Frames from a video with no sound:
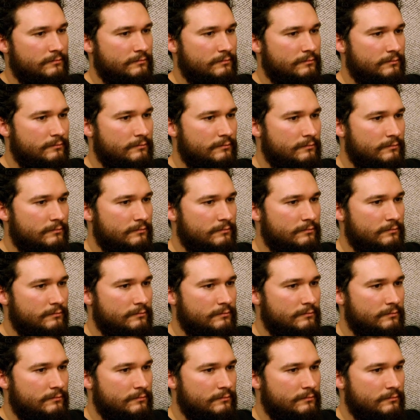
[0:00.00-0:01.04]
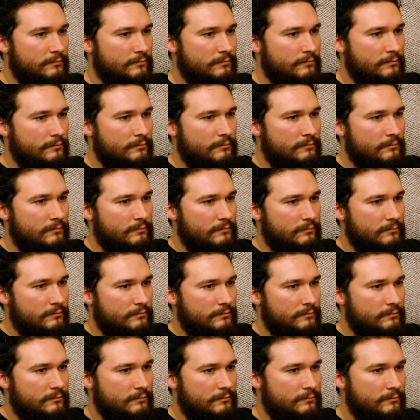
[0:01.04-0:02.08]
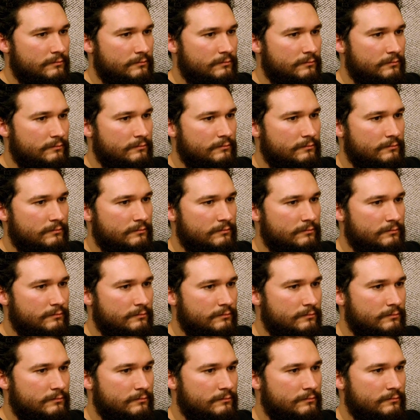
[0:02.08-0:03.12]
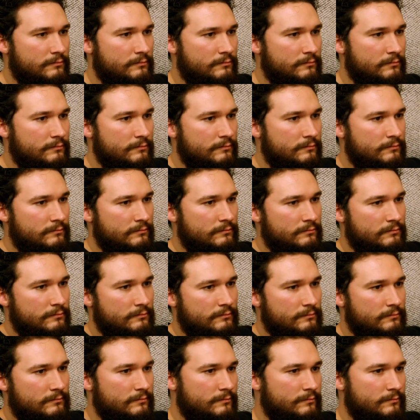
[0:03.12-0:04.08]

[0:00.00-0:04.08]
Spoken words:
The person shown says nothing.